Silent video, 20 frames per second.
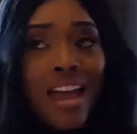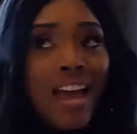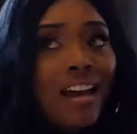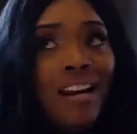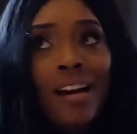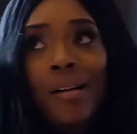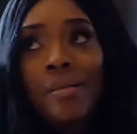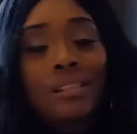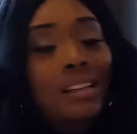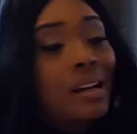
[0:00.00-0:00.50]

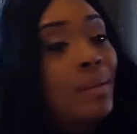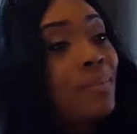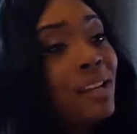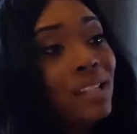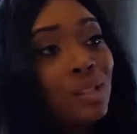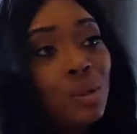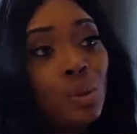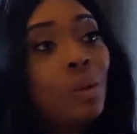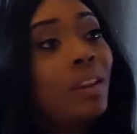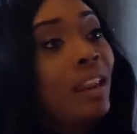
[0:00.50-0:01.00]
And I was like, I'm
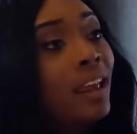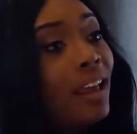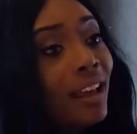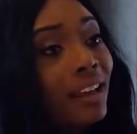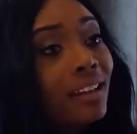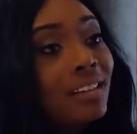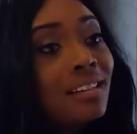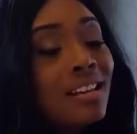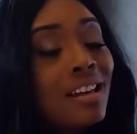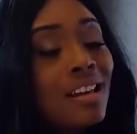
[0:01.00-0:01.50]
not doing
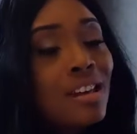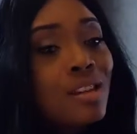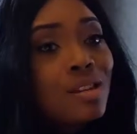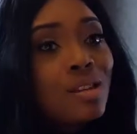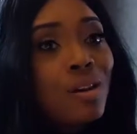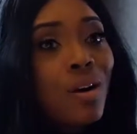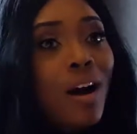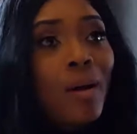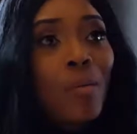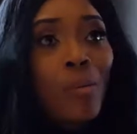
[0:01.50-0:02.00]
that.
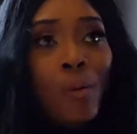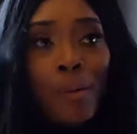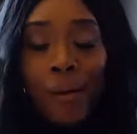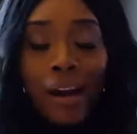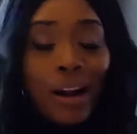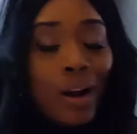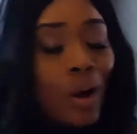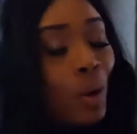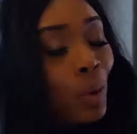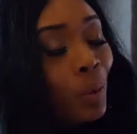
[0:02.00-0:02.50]
So I went
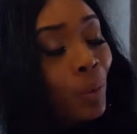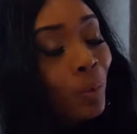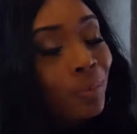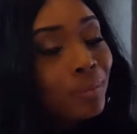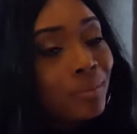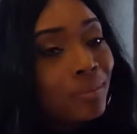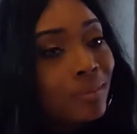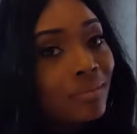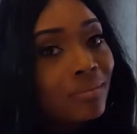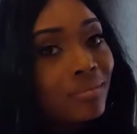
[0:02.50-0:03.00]
back
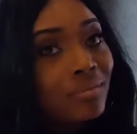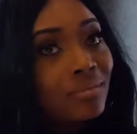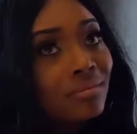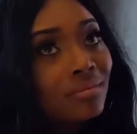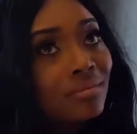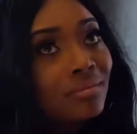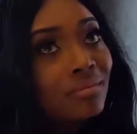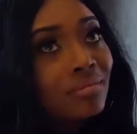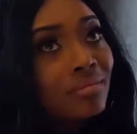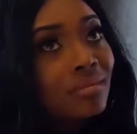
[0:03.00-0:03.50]
home,
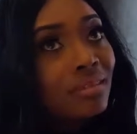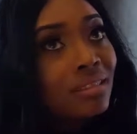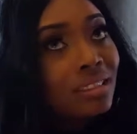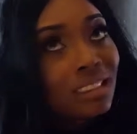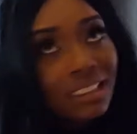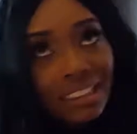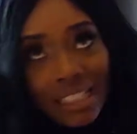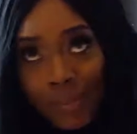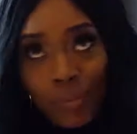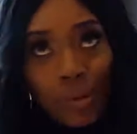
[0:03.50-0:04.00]

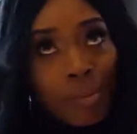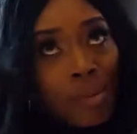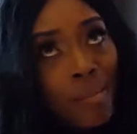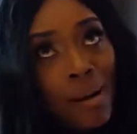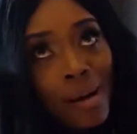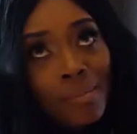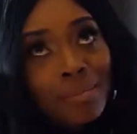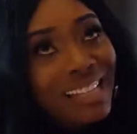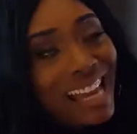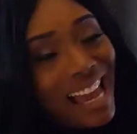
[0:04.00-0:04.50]
slept on my
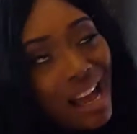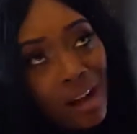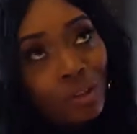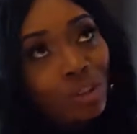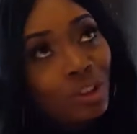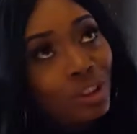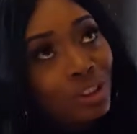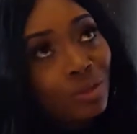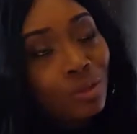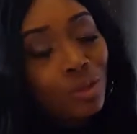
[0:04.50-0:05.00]
mom's
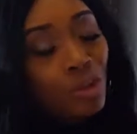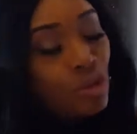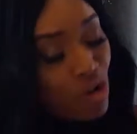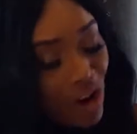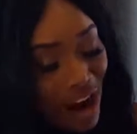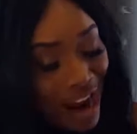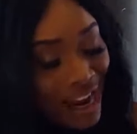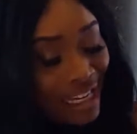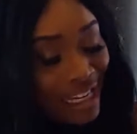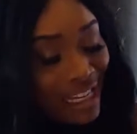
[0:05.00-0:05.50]
couch,
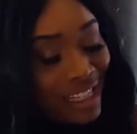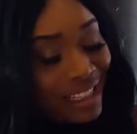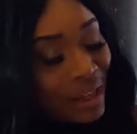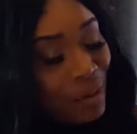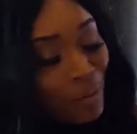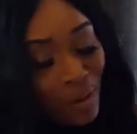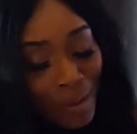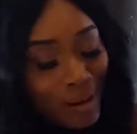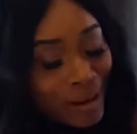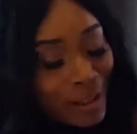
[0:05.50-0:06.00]
crying,
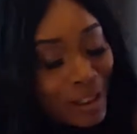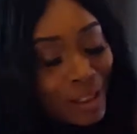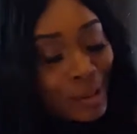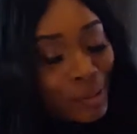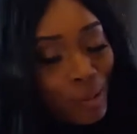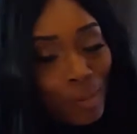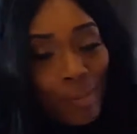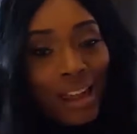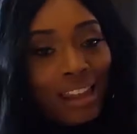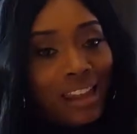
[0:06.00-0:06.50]
like, what am I going to
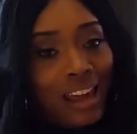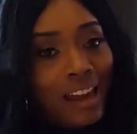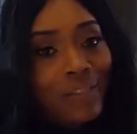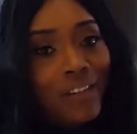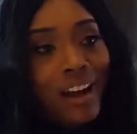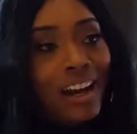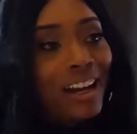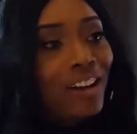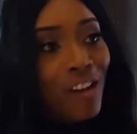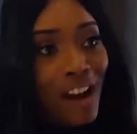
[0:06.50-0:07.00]
do with my life?
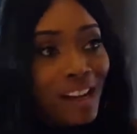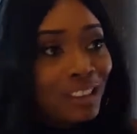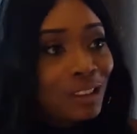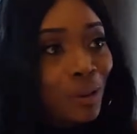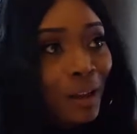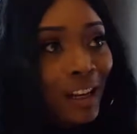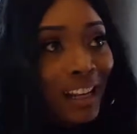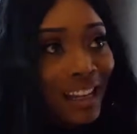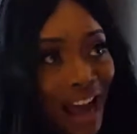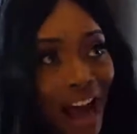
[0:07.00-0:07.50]
I
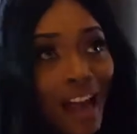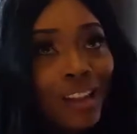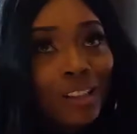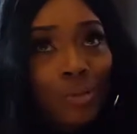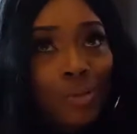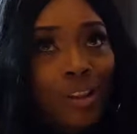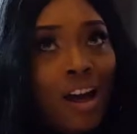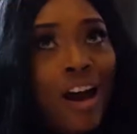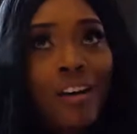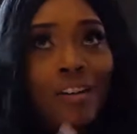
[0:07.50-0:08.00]
graduated college
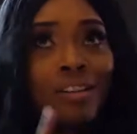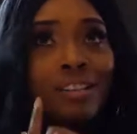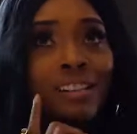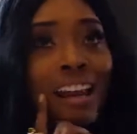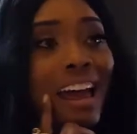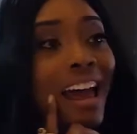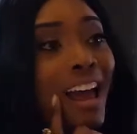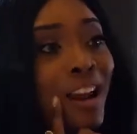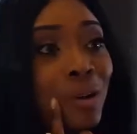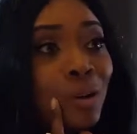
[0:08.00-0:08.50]
with honors,
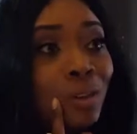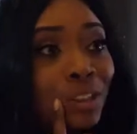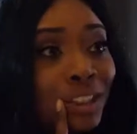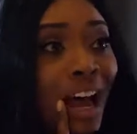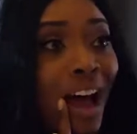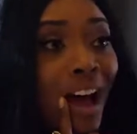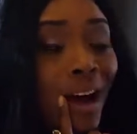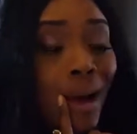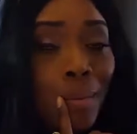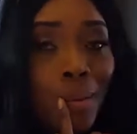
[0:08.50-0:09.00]
and I had no
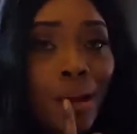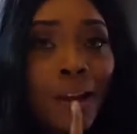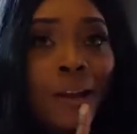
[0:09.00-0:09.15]
job.